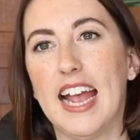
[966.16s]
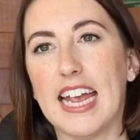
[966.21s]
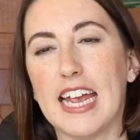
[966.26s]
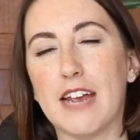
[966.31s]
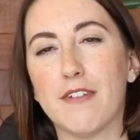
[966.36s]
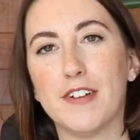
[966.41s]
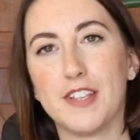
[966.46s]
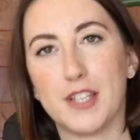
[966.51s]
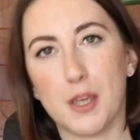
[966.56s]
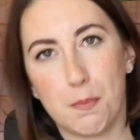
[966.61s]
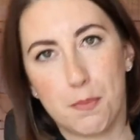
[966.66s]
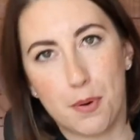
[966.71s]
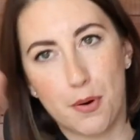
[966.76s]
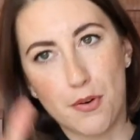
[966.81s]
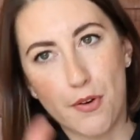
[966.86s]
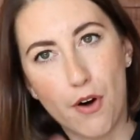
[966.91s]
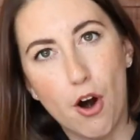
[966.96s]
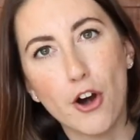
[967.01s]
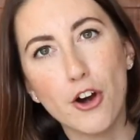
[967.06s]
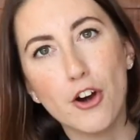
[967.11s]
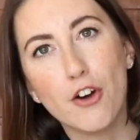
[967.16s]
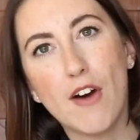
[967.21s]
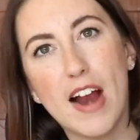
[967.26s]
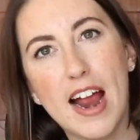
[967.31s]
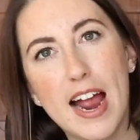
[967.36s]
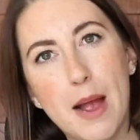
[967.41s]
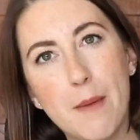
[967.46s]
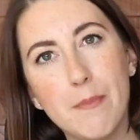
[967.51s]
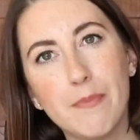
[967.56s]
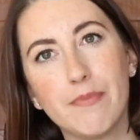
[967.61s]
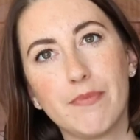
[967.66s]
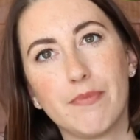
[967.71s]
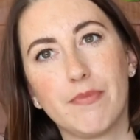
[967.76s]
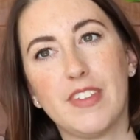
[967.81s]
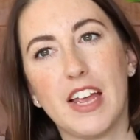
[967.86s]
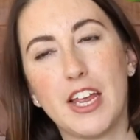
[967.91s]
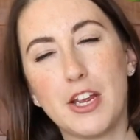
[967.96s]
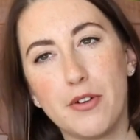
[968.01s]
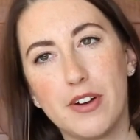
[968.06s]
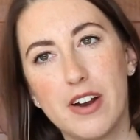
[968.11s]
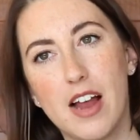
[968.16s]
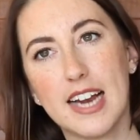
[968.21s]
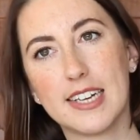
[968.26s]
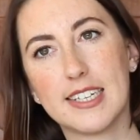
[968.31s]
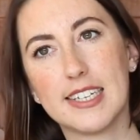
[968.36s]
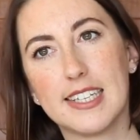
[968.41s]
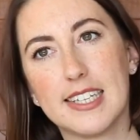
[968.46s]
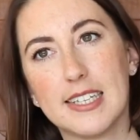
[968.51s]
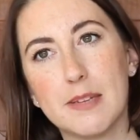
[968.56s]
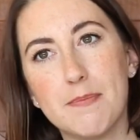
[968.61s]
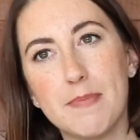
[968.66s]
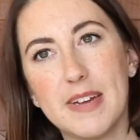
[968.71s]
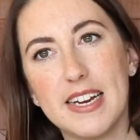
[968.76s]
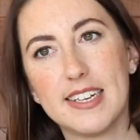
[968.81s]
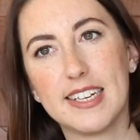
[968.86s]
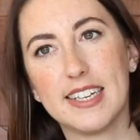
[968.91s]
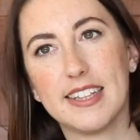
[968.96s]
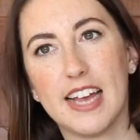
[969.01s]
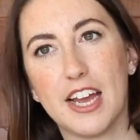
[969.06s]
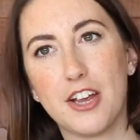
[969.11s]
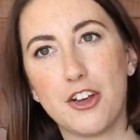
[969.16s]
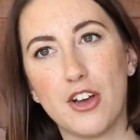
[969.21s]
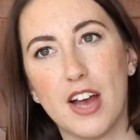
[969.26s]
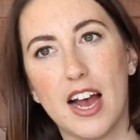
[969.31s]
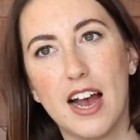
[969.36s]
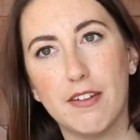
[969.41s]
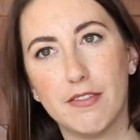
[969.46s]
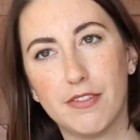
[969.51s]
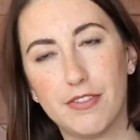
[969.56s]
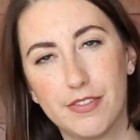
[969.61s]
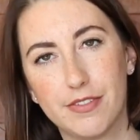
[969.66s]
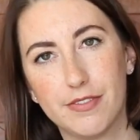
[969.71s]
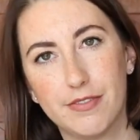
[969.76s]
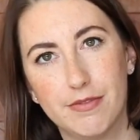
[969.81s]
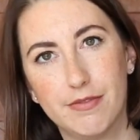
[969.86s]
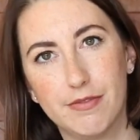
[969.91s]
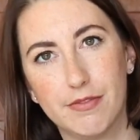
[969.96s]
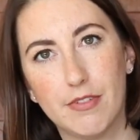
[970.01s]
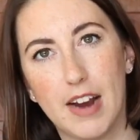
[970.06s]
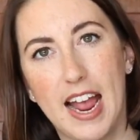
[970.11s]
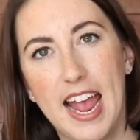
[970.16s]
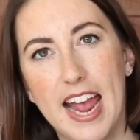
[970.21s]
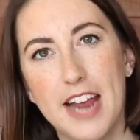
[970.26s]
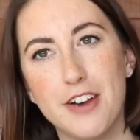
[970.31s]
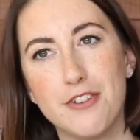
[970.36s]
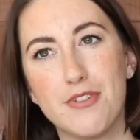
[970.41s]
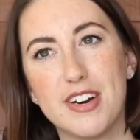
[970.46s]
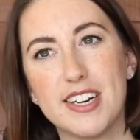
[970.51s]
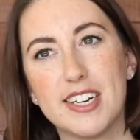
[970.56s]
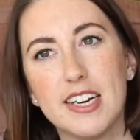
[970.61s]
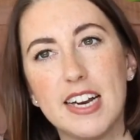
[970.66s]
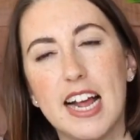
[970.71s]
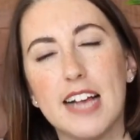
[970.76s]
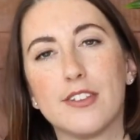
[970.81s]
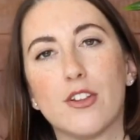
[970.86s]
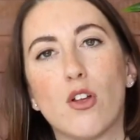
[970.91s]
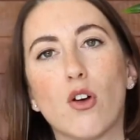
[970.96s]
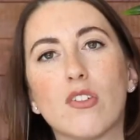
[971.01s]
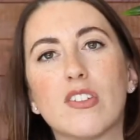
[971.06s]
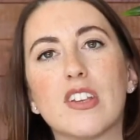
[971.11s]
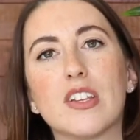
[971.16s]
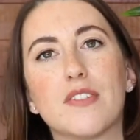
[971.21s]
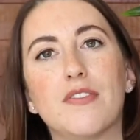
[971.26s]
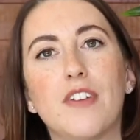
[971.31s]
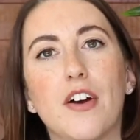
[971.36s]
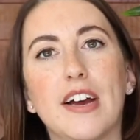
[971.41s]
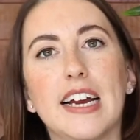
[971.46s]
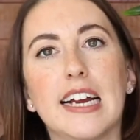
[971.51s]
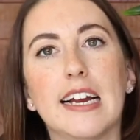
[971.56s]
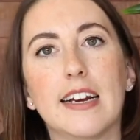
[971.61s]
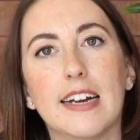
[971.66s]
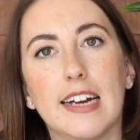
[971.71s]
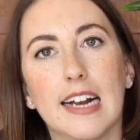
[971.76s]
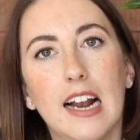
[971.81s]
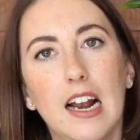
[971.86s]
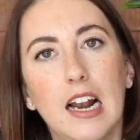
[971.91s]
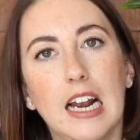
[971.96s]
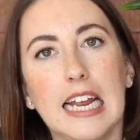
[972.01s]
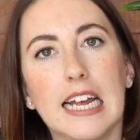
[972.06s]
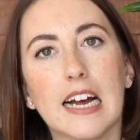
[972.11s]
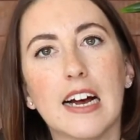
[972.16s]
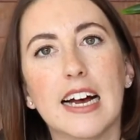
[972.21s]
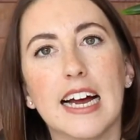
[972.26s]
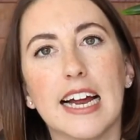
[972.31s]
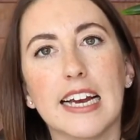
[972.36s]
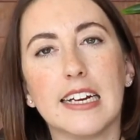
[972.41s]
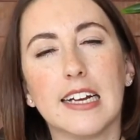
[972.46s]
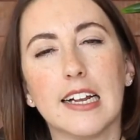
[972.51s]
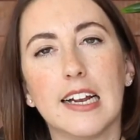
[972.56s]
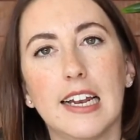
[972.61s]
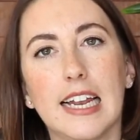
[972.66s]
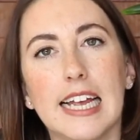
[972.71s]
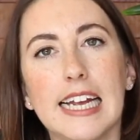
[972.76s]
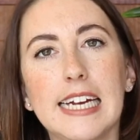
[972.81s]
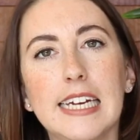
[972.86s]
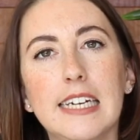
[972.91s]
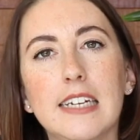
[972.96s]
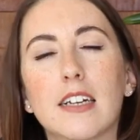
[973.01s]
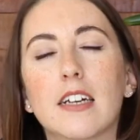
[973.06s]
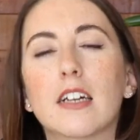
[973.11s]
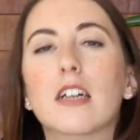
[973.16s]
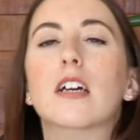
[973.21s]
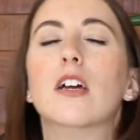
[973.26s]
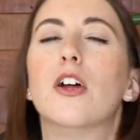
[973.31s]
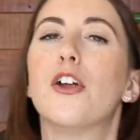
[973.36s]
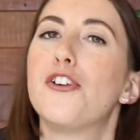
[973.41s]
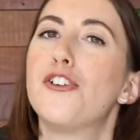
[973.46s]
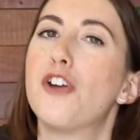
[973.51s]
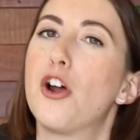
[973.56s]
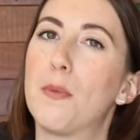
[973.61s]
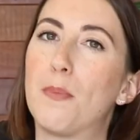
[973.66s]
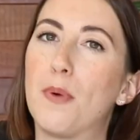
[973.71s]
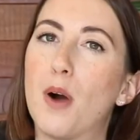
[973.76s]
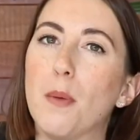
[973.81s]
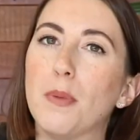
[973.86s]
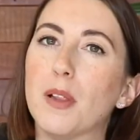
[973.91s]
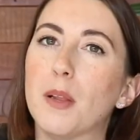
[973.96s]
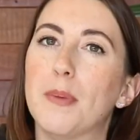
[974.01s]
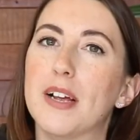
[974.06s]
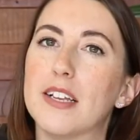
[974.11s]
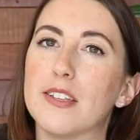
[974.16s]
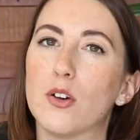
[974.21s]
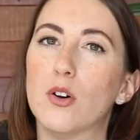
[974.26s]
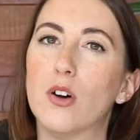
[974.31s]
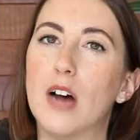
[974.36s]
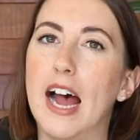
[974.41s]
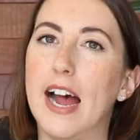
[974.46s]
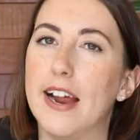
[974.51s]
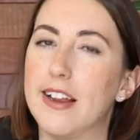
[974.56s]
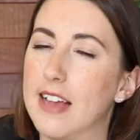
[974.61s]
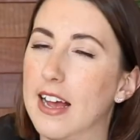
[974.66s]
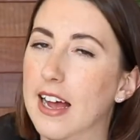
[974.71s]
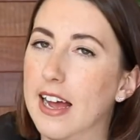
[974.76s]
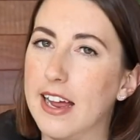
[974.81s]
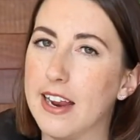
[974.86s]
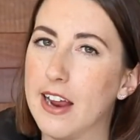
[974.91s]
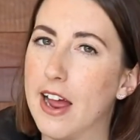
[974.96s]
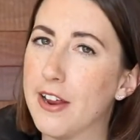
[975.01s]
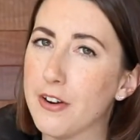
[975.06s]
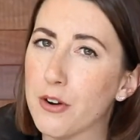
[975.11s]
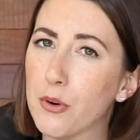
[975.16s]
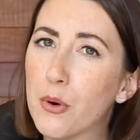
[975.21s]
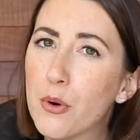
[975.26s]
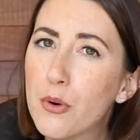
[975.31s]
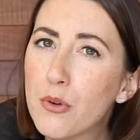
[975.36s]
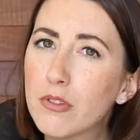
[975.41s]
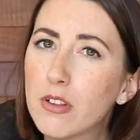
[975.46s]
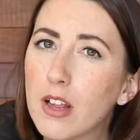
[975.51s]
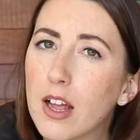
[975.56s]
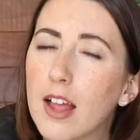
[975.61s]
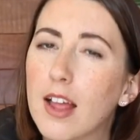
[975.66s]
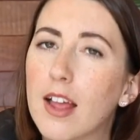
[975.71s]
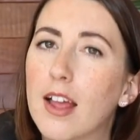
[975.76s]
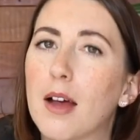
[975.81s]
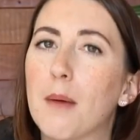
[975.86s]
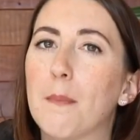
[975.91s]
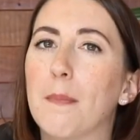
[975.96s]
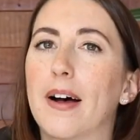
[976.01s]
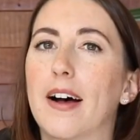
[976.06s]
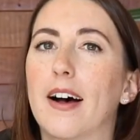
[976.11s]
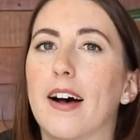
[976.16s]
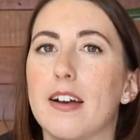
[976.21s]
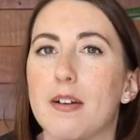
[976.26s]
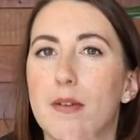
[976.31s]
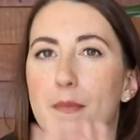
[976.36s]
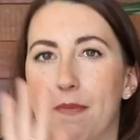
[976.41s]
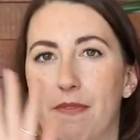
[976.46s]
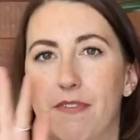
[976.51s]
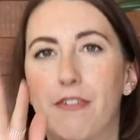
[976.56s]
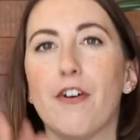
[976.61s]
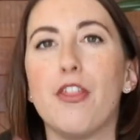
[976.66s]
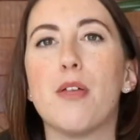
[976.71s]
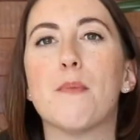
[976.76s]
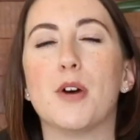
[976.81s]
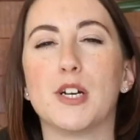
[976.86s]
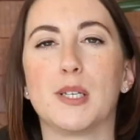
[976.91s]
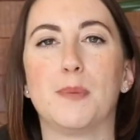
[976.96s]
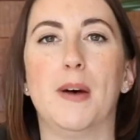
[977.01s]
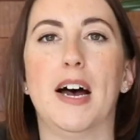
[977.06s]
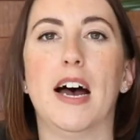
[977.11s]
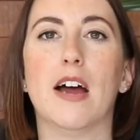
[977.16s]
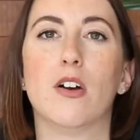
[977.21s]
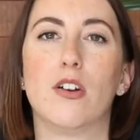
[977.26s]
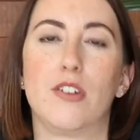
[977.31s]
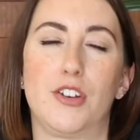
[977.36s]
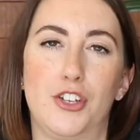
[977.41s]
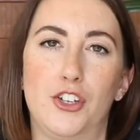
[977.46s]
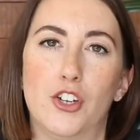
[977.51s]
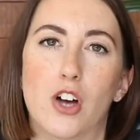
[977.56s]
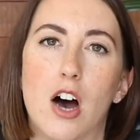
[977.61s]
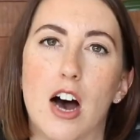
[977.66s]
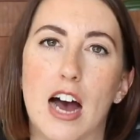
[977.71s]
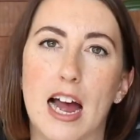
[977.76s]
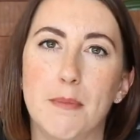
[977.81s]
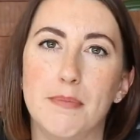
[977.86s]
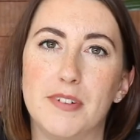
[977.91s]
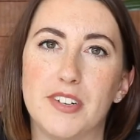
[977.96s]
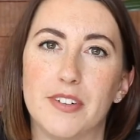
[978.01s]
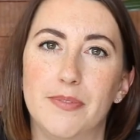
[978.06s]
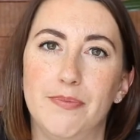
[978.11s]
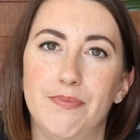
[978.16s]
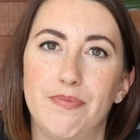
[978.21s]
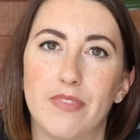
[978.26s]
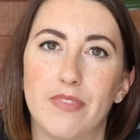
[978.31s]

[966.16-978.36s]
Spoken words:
If it's a program that you'd like to submit that you have handwritten, as long as it's very clear and clean, not a problem at all, but for the most part, typed.